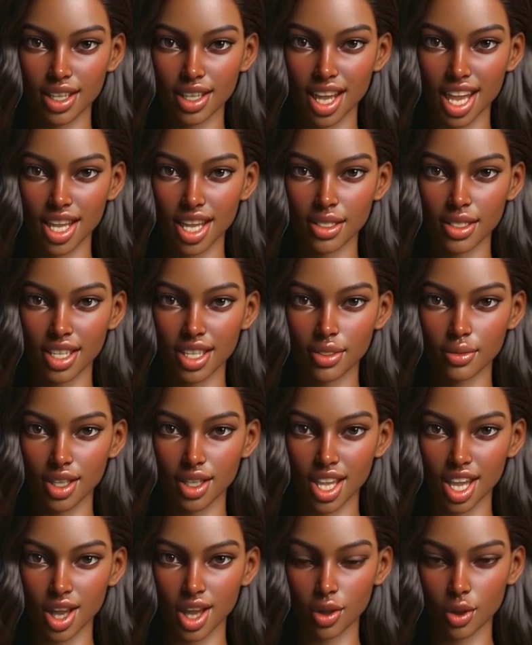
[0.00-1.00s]
In this
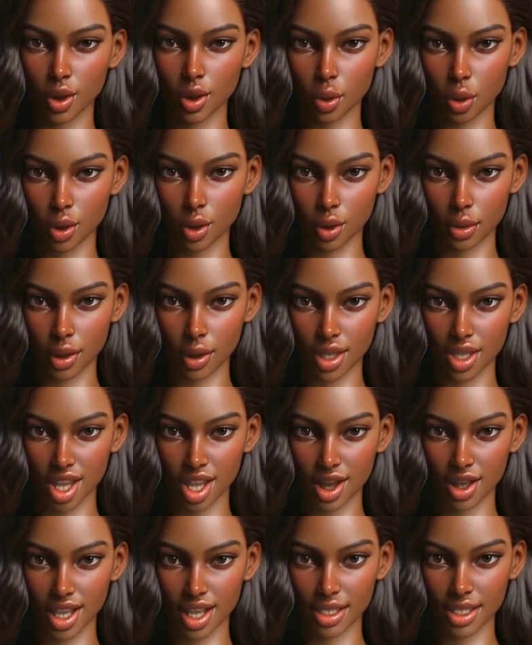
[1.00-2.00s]
video, we will be
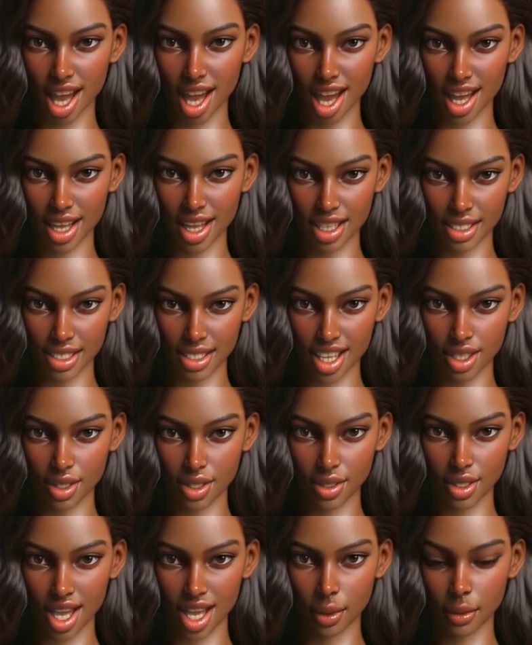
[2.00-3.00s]
sharing nine essential
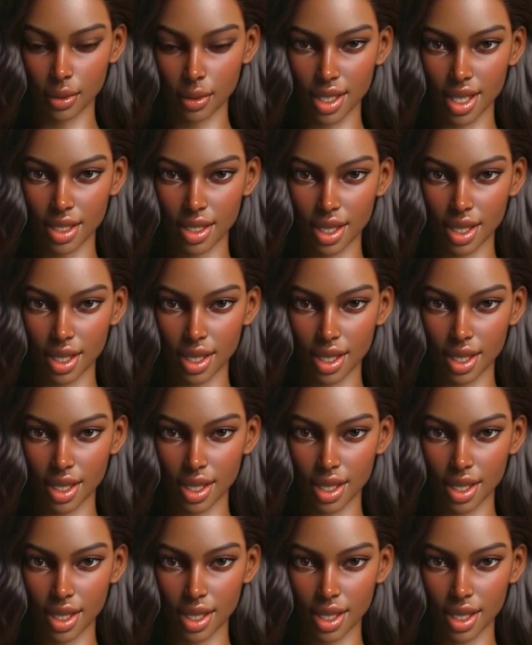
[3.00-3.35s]
tips